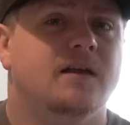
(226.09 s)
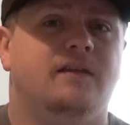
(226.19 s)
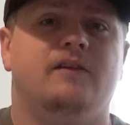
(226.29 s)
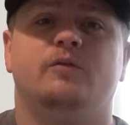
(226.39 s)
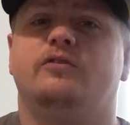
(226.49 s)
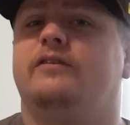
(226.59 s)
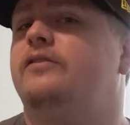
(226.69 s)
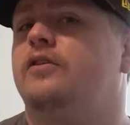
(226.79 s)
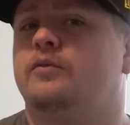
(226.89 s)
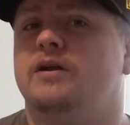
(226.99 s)
These were just
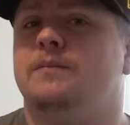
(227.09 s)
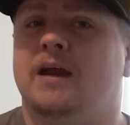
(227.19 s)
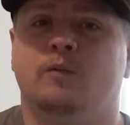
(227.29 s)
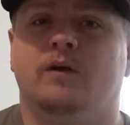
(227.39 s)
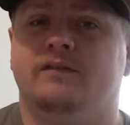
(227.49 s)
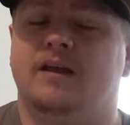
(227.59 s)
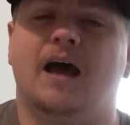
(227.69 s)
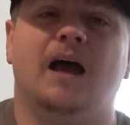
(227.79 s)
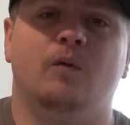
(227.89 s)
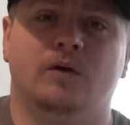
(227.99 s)
the 3 main ones that
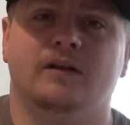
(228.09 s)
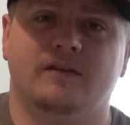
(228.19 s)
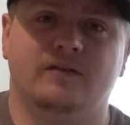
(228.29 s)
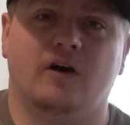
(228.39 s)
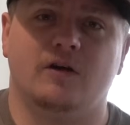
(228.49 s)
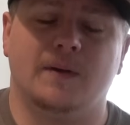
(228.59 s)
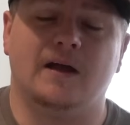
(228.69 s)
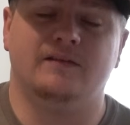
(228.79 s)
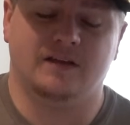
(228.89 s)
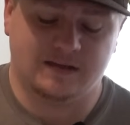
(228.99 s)
I wanted to talk
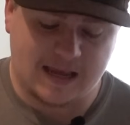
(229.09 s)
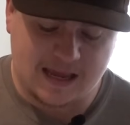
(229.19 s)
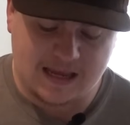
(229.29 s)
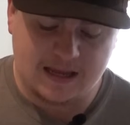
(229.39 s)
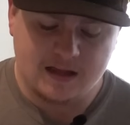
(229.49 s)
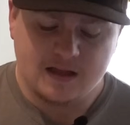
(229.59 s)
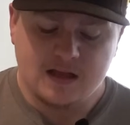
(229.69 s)
about today.